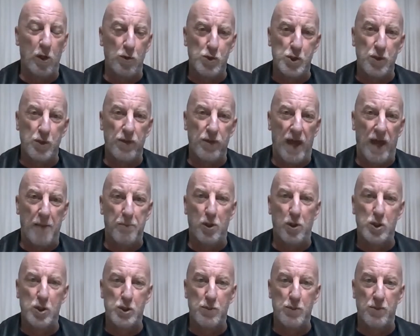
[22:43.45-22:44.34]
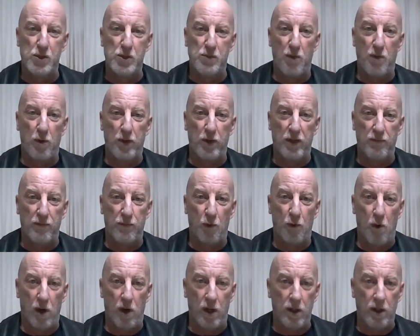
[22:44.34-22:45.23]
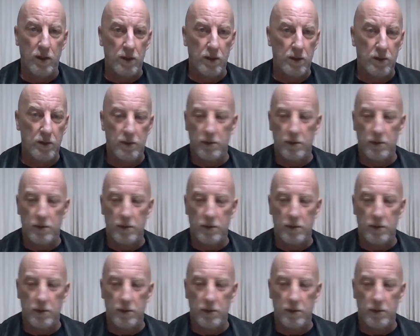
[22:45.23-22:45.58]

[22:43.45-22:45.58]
knows who that person was voting for.